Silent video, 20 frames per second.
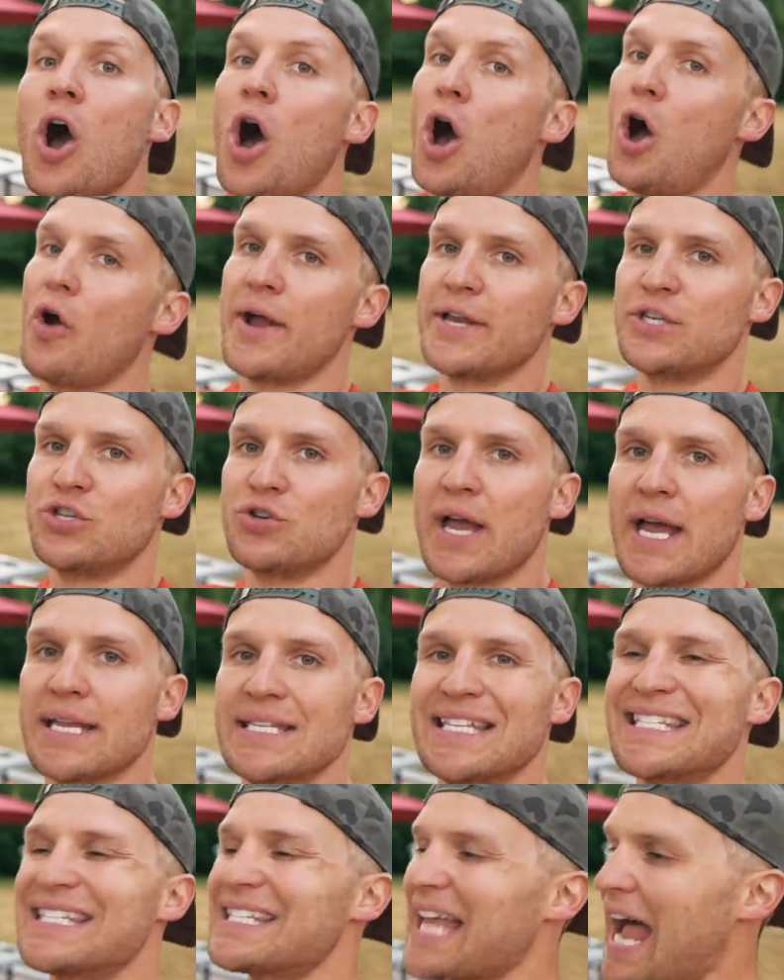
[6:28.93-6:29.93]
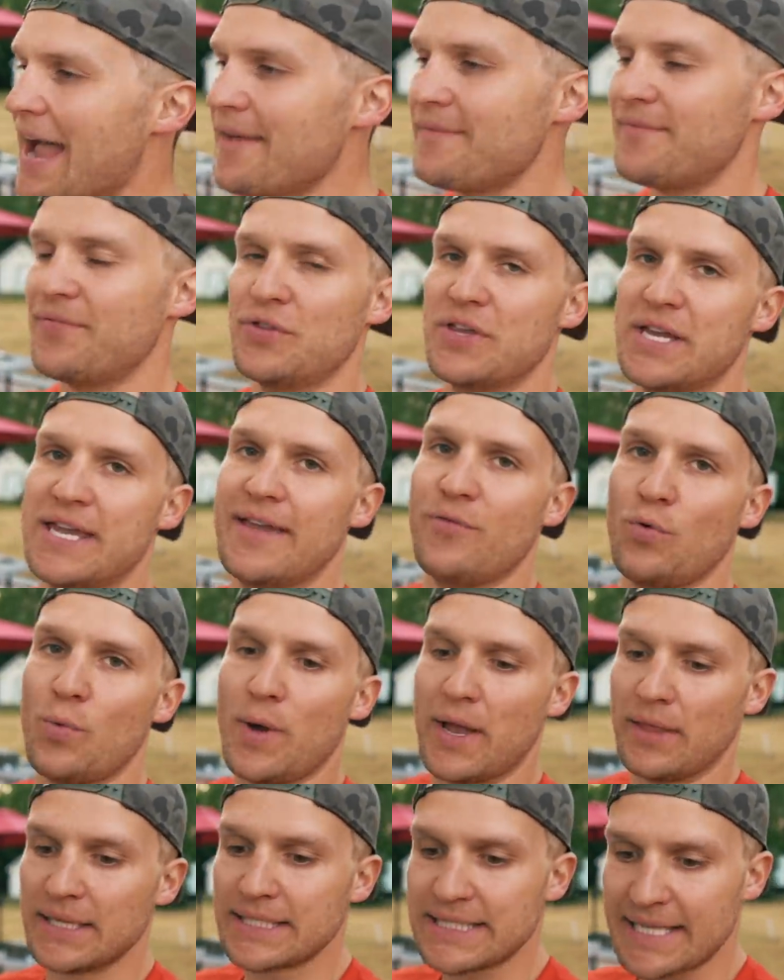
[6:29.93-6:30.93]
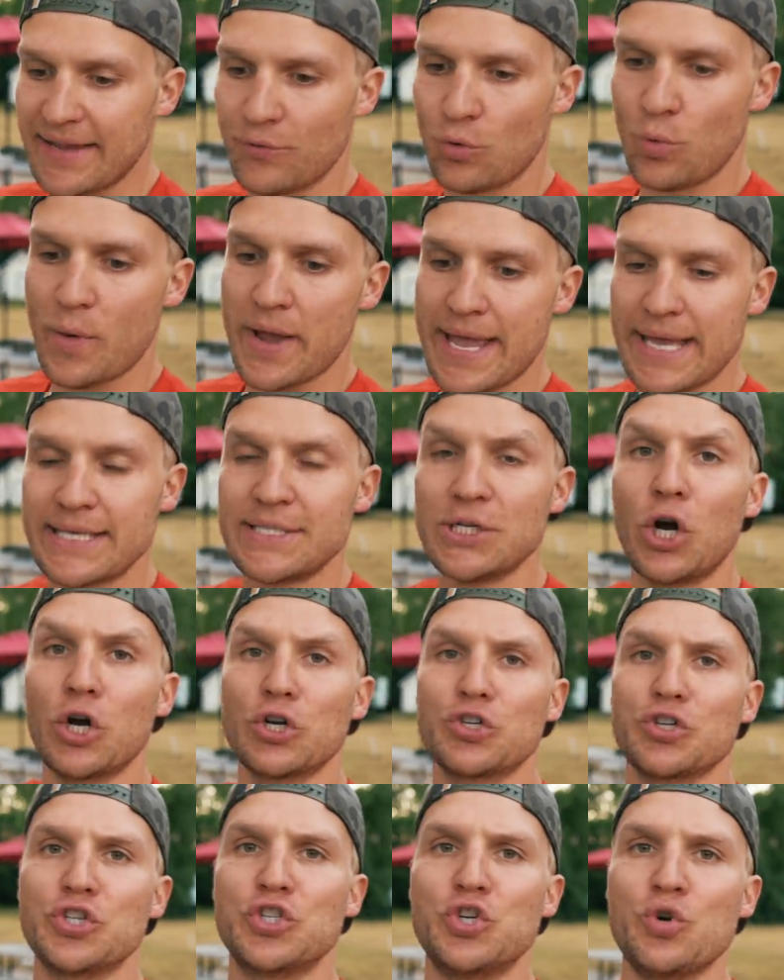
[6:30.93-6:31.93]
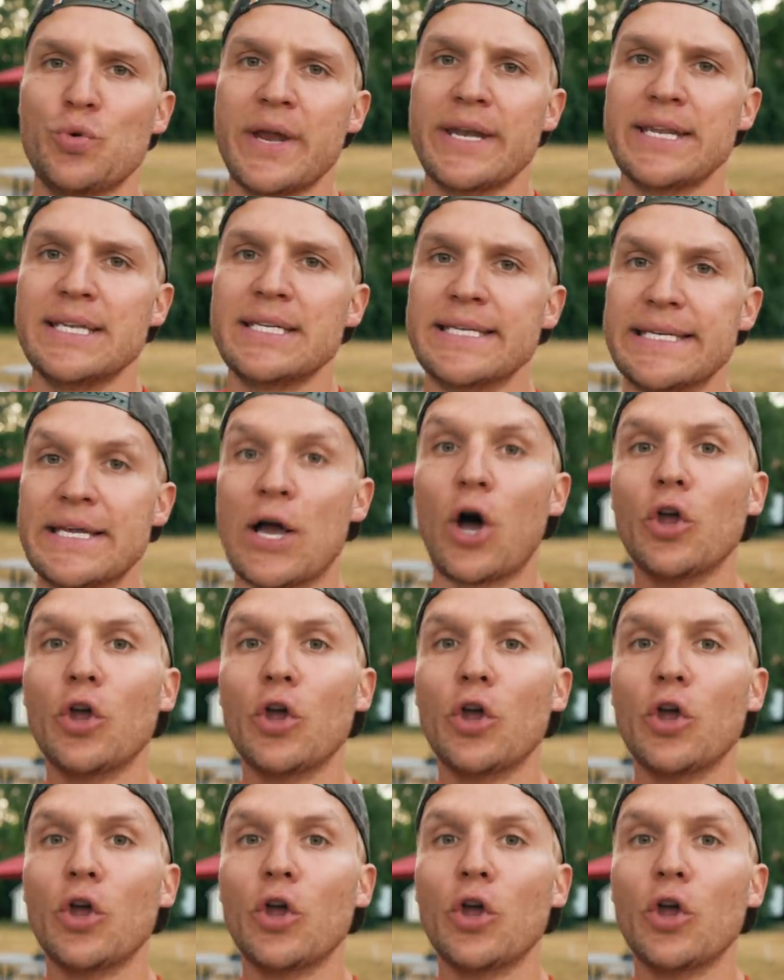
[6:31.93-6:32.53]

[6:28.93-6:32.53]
All right, you guys, it's time for the giveaway. Let's give away a Dogrta 280C.